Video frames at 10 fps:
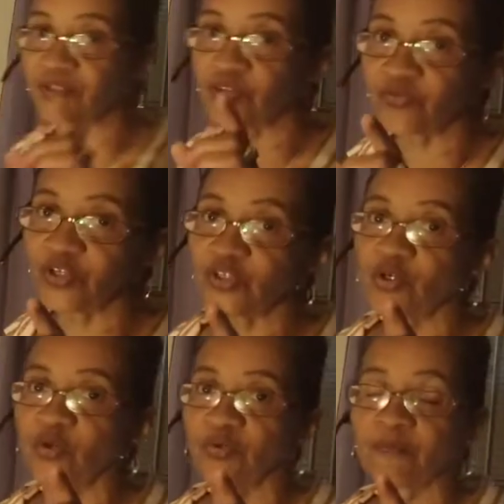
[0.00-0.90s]
this
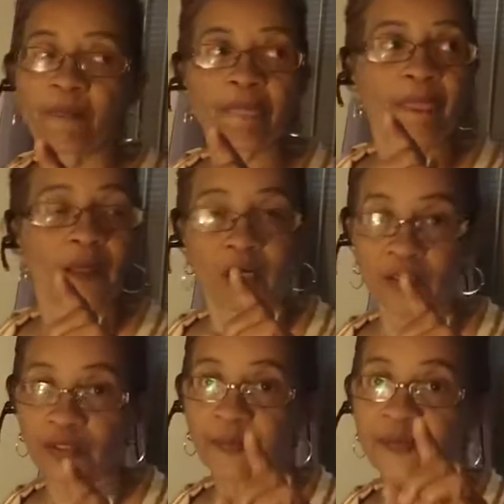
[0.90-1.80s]
video, I'm
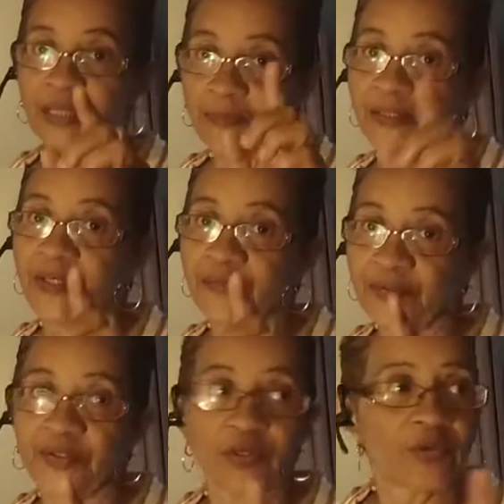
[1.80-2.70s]
gonna put up another
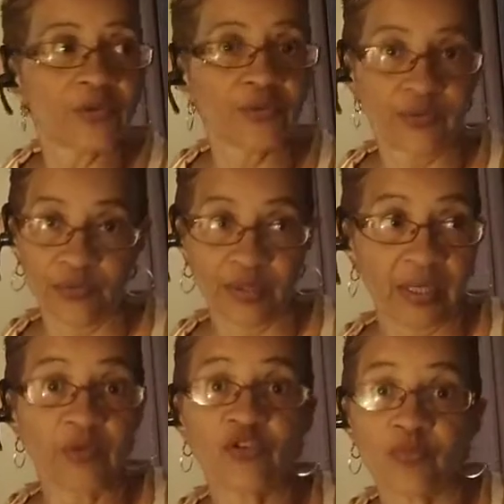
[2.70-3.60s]
video when I
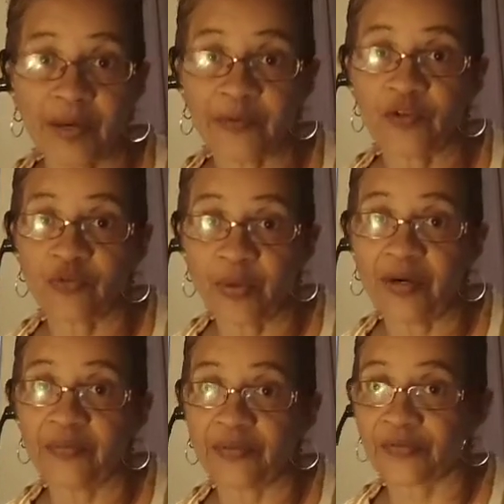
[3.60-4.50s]
went to buy those
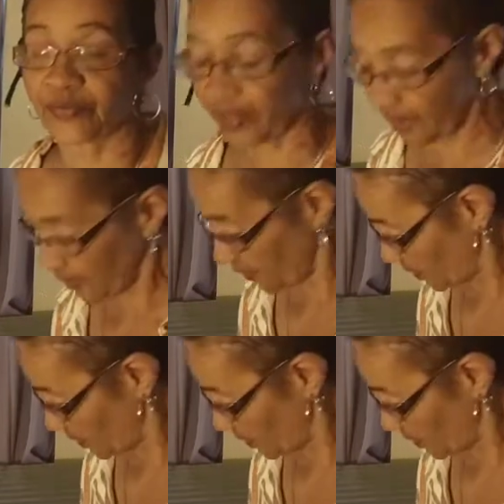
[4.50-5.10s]
batteries, okay?